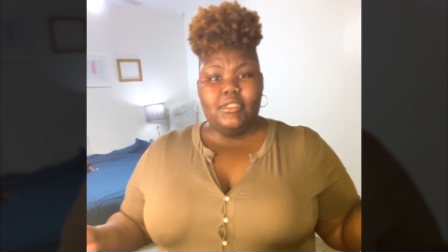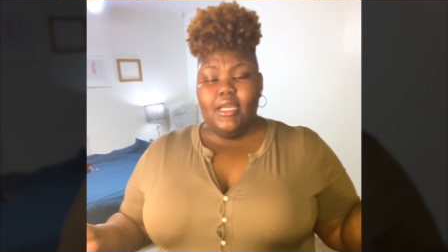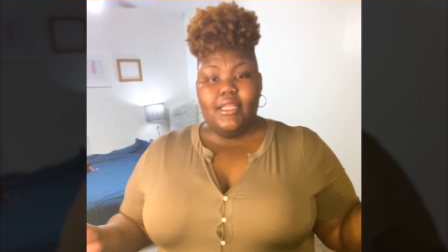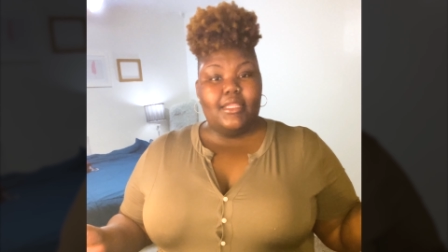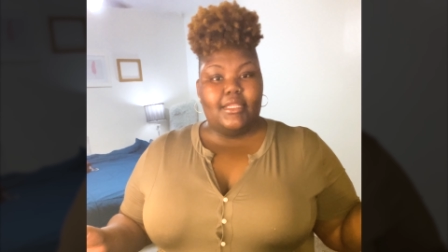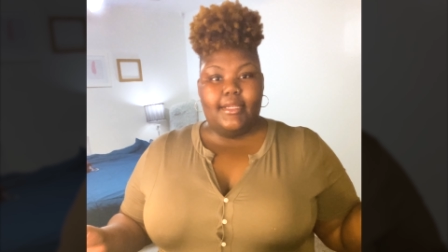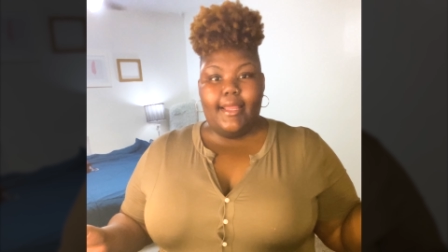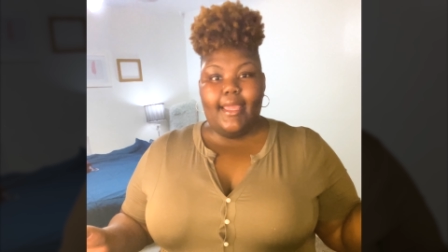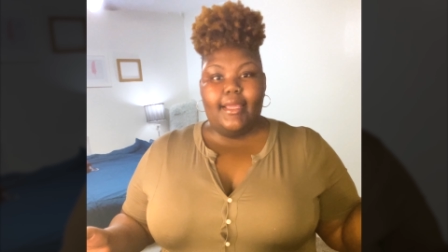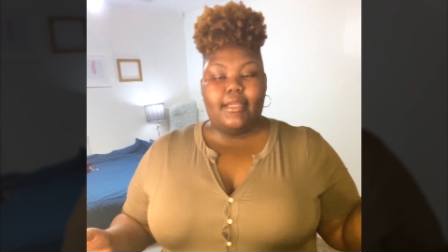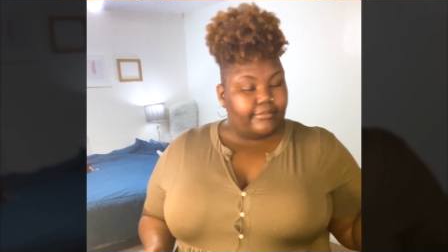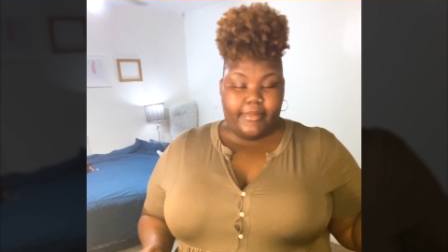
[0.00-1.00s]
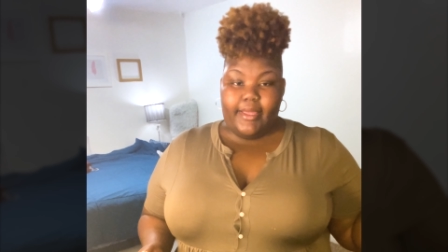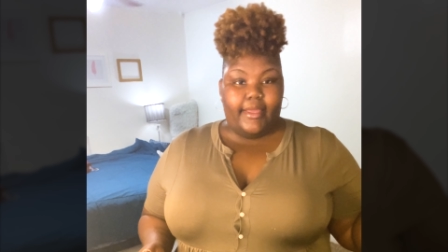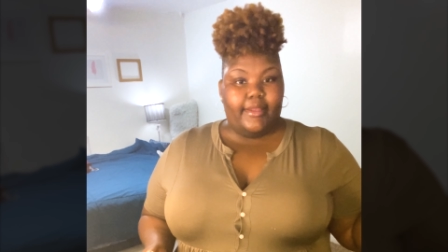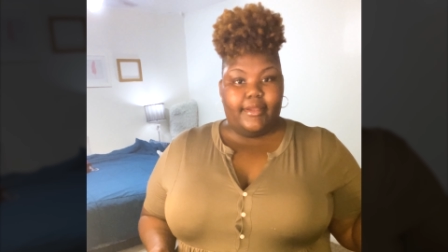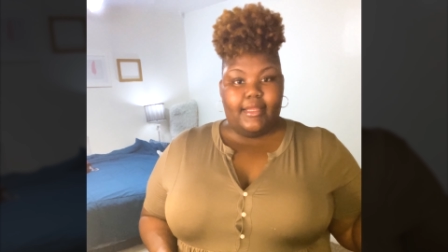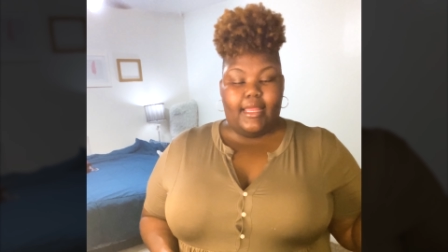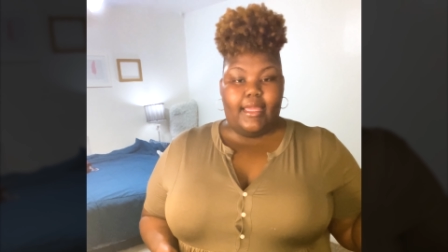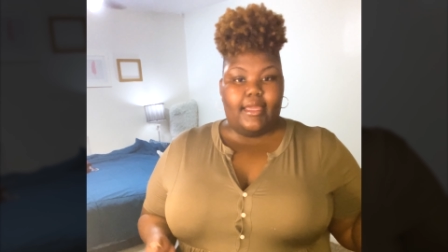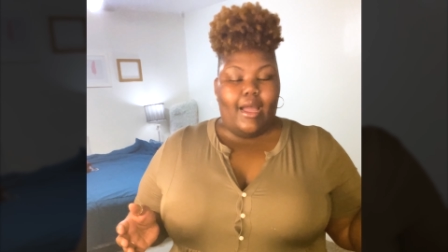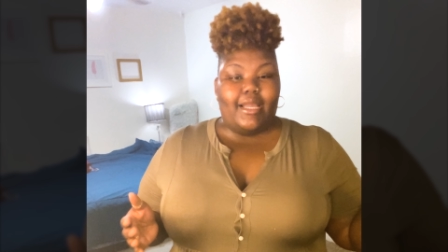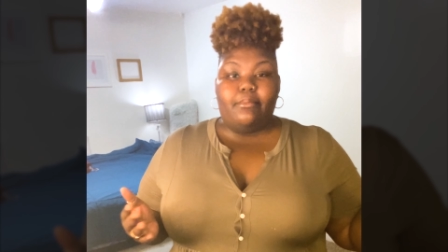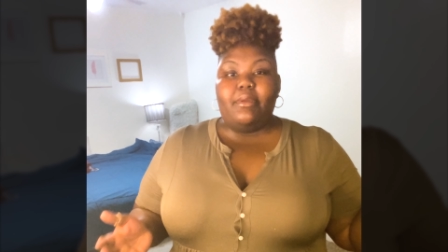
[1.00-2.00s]
Other than that, man, like
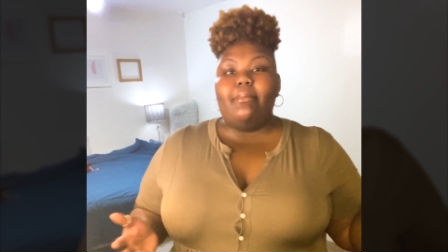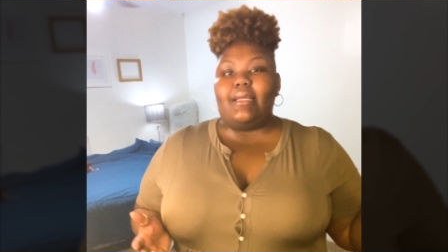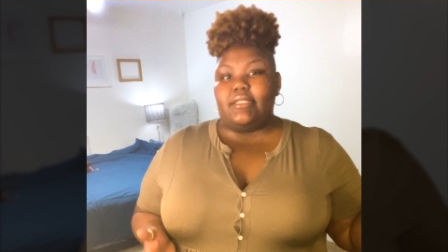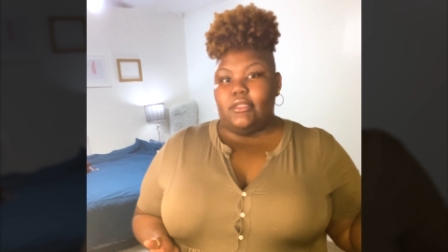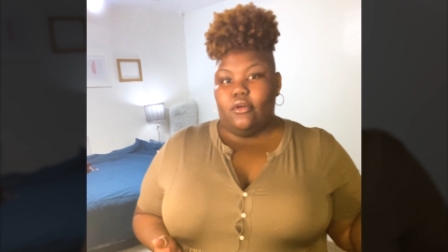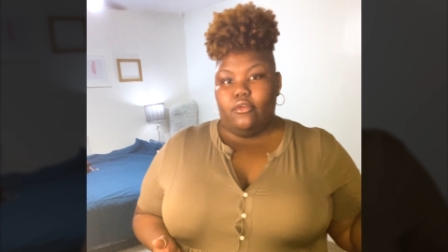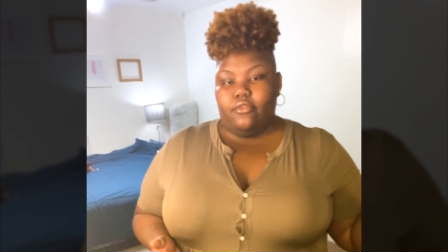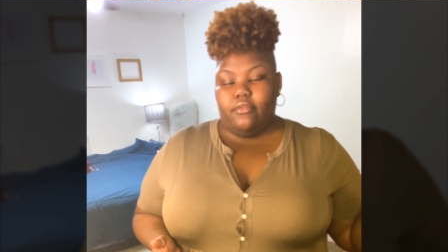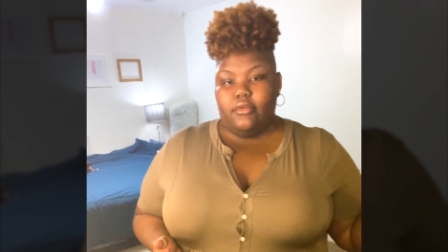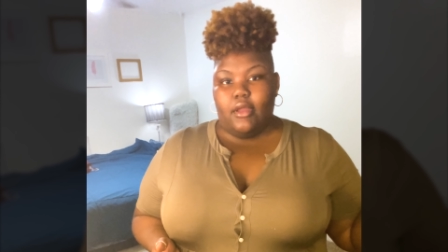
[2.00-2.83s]
I can be myself.